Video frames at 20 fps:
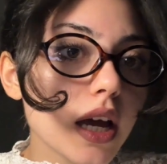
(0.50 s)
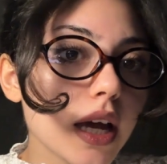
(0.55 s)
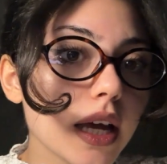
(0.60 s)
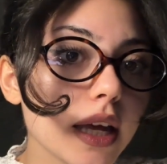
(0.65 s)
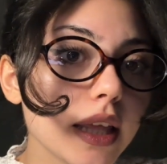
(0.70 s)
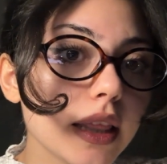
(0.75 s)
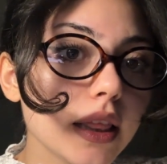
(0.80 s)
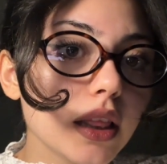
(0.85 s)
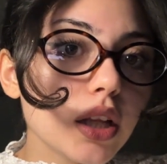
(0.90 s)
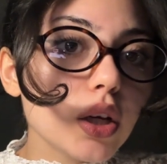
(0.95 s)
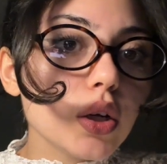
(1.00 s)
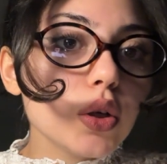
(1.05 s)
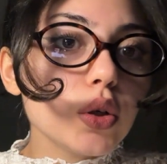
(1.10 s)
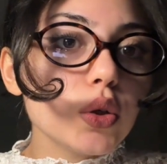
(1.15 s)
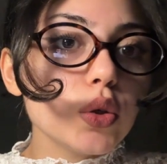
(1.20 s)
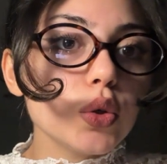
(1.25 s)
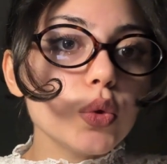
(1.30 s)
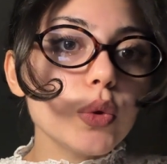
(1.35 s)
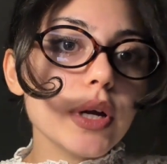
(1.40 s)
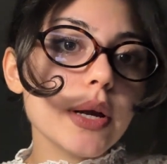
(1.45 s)

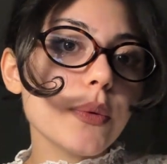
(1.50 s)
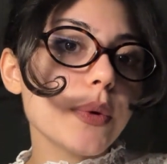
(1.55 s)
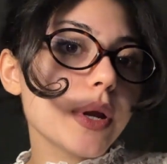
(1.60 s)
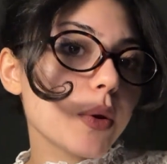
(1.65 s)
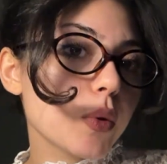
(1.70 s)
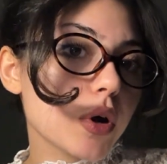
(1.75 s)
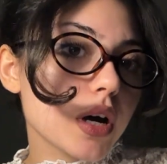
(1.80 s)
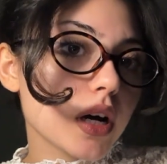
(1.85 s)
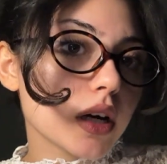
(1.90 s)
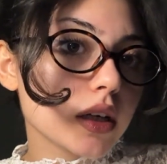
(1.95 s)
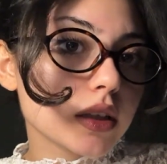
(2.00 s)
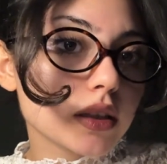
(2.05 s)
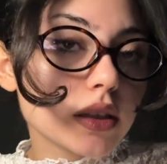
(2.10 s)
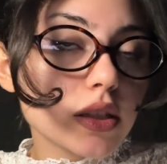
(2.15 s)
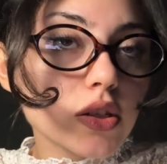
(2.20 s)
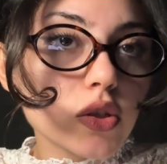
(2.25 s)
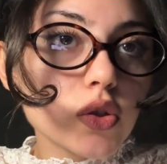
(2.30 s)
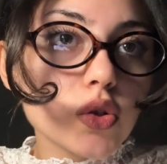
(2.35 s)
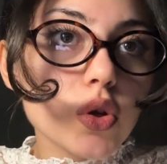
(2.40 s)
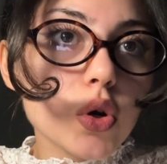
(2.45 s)
Hello
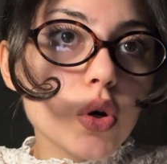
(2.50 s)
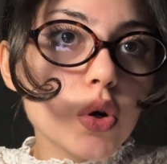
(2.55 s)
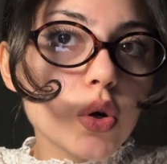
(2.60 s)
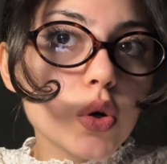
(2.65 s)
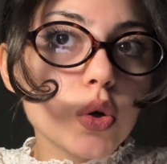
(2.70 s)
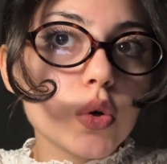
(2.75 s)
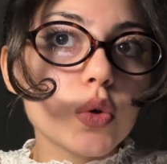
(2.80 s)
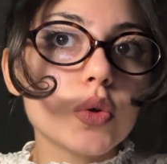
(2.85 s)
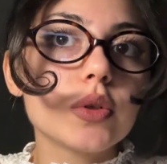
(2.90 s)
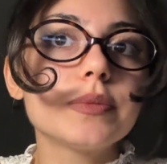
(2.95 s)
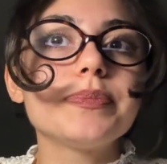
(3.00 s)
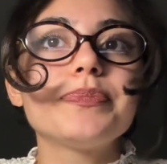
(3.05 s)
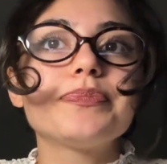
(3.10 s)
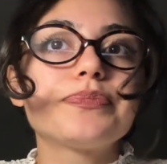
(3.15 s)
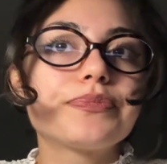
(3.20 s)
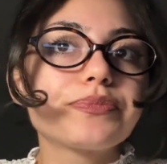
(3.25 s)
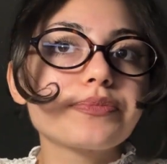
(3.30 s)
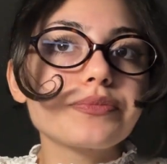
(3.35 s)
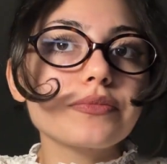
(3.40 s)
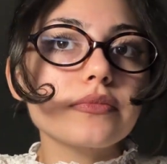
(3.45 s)
everyone, so
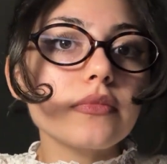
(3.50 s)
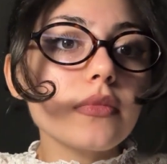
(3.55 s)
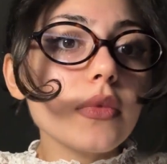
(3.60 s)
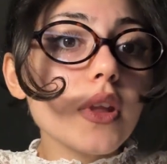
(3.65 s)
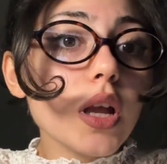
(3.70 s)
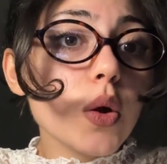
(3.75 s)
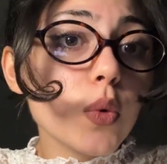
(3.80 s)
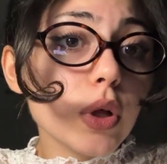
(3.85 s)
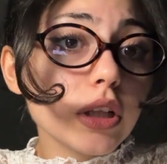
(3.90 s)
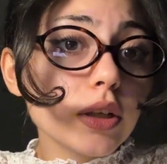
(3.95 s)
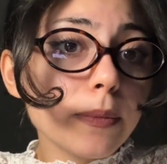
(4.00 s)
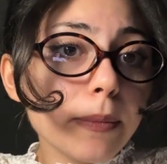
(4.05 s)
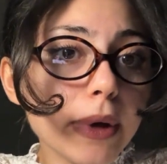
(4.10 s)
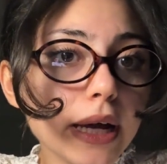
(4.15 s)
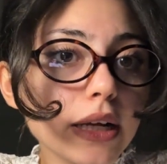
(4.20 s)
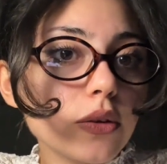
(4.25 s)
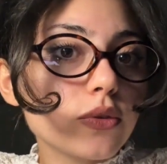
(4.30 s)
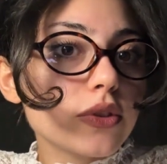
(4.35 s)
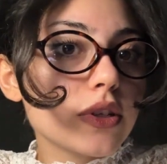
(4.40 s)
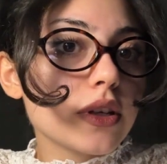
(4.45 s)
welcome
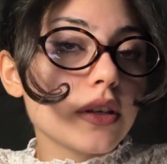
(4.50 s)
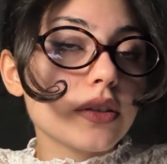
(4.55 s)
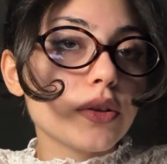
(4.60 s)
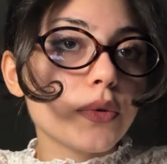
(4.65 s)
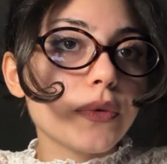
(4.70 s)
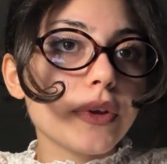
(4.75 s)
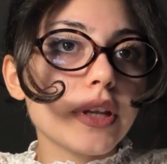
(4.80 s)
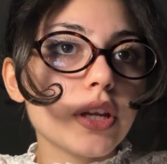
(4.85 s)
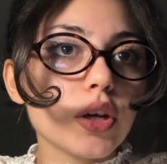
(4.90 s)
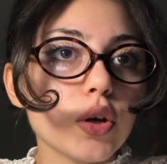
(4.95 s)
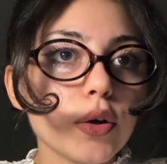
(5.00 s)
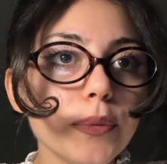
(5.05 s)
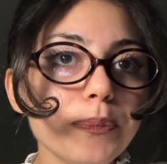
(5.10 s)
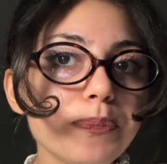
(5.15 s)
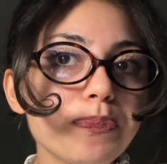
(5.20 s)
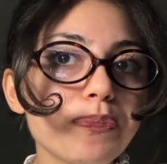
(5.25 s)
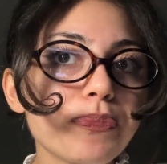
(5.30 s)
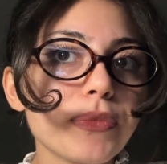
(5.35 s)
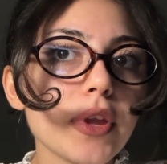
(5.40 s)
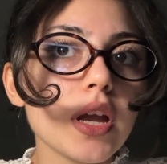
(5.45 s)
back with another video.
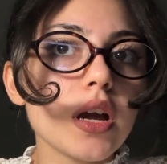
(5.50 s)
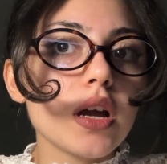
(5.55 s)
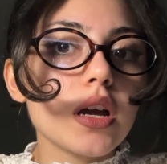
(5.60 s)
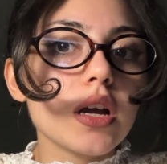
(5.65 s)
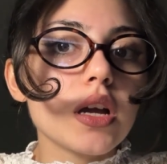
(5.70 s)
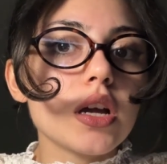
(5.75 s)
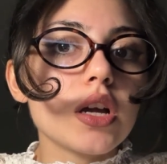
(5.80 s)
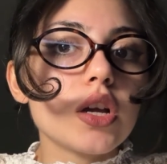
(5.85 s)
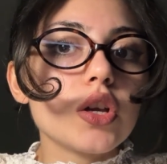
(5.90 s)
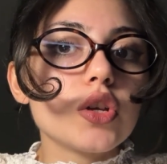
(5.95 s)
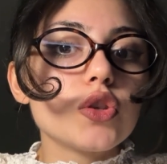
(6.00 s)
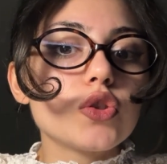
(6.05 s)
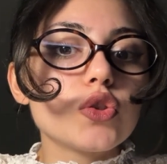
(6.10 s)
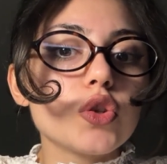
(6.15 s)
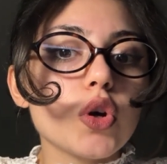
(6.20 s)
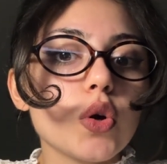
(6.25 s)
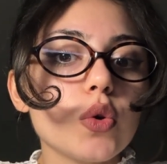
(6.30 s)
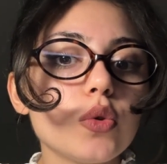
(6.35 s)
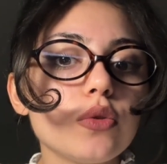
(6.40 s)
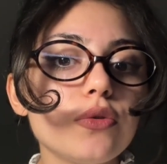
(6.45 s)

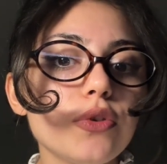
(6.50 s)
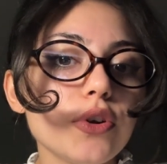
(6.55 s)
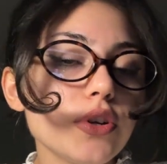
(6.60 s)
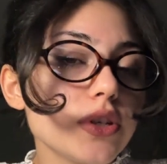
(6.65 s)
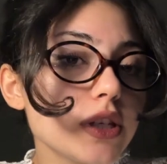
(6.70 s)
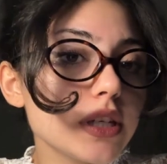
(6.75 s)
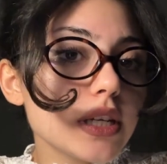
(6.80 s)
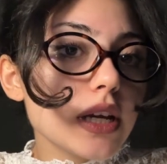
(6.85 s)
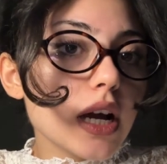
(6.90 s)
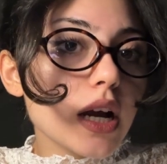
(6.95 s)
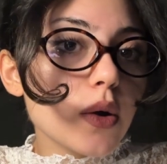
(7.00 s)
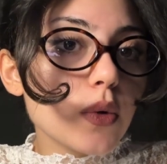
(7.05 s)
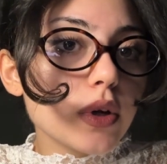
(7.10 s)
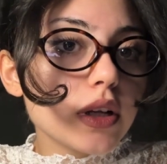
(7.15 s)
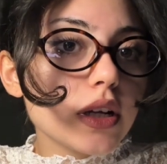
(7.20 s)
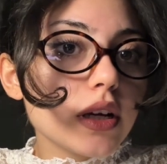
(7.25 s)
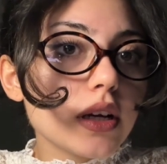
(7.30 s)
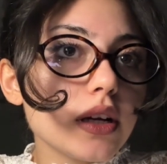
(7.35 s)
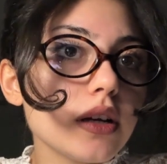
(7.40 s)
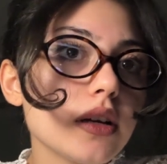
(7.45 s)
So firstly I
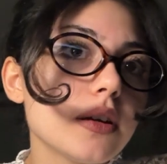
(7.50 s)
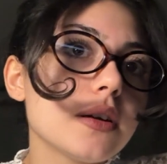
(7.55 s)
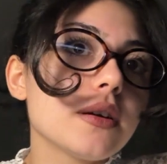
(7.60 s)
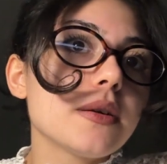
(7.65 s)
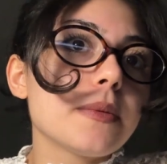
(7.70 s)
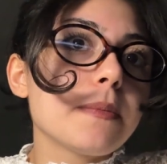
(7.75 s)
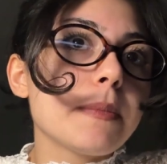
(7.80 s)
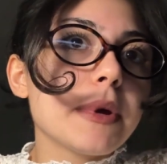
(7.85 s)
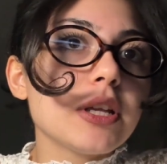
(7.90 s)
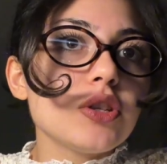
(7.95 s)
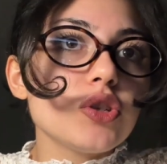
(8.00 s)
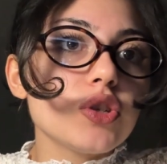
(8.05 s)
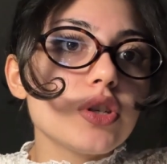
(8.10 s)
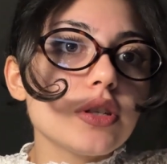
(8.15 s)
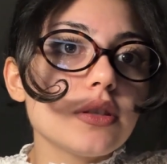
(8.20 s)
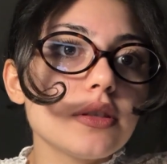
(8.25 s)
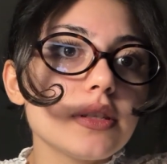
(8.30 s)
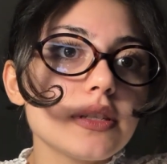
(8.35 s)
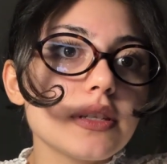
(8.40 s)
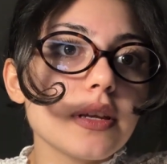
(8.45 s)
wanna
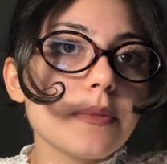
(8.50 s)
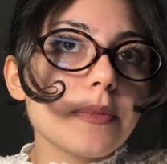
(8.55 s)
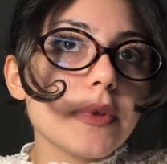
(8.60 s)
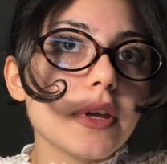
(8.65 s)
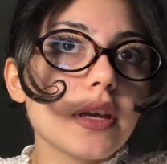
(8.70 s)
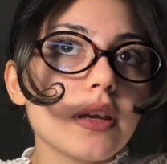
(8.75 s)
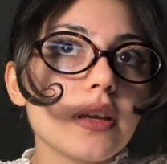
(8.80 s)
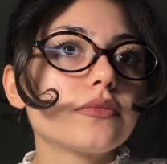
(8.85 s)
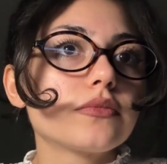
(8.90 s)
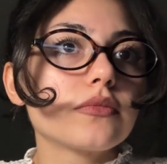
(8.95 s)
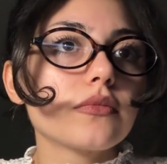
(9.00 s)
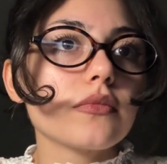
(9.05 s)
mention something.